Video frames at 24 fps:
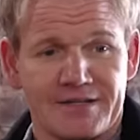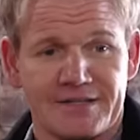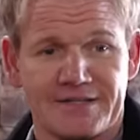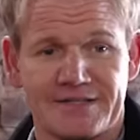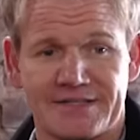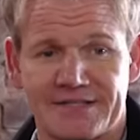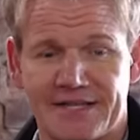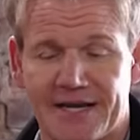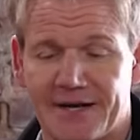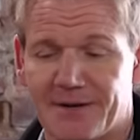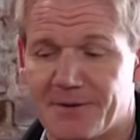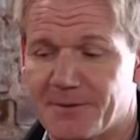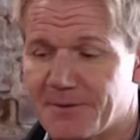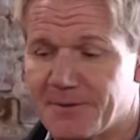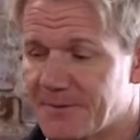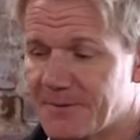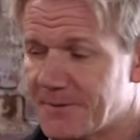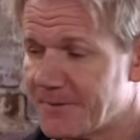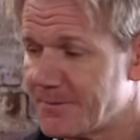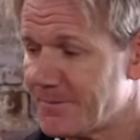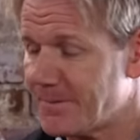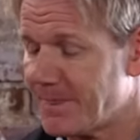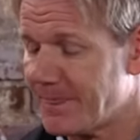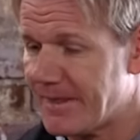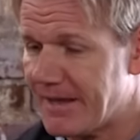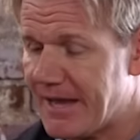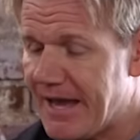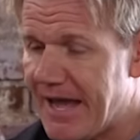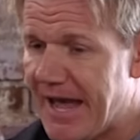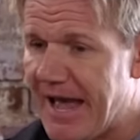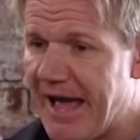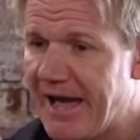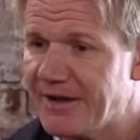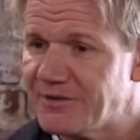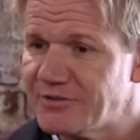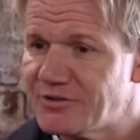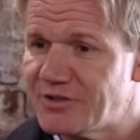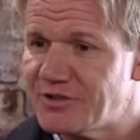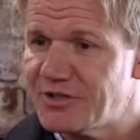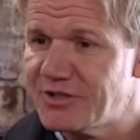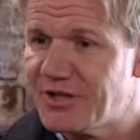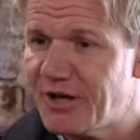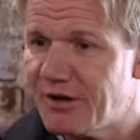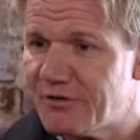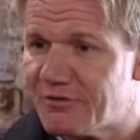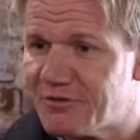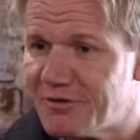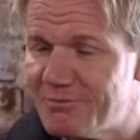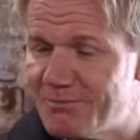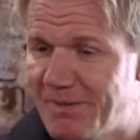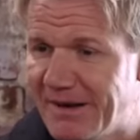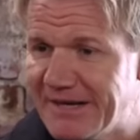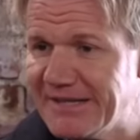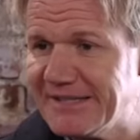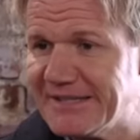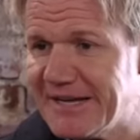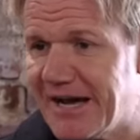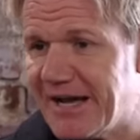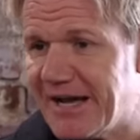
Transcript: So, How do you go from belly